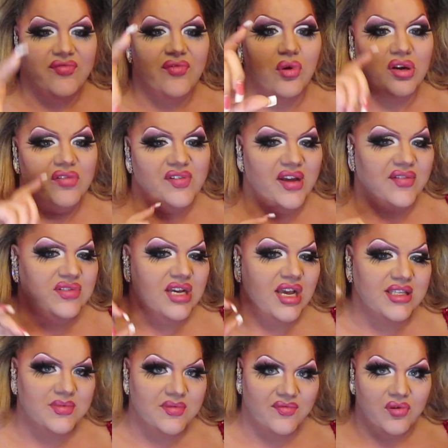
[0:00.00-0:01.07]
four or five
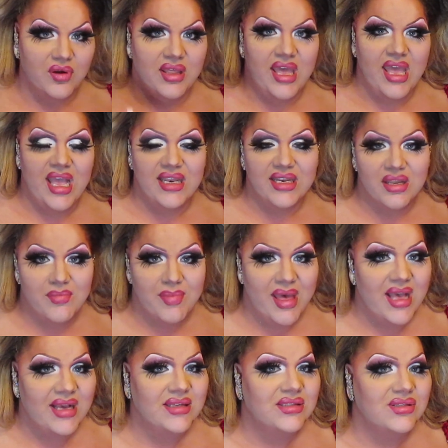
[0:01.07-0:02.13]
times before they handed it
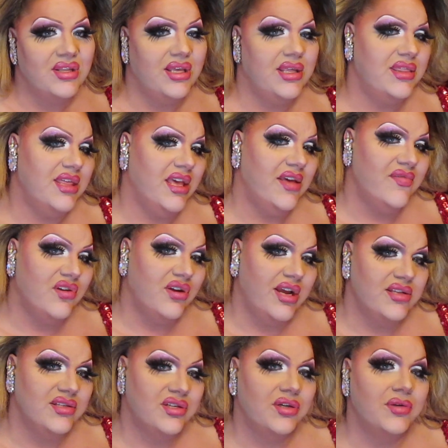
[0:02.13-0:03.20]
back so they could think of their
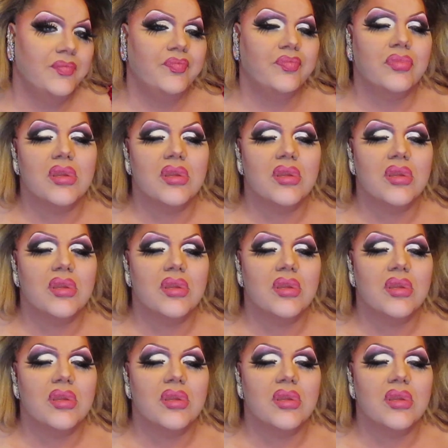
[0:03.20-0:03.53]
answer.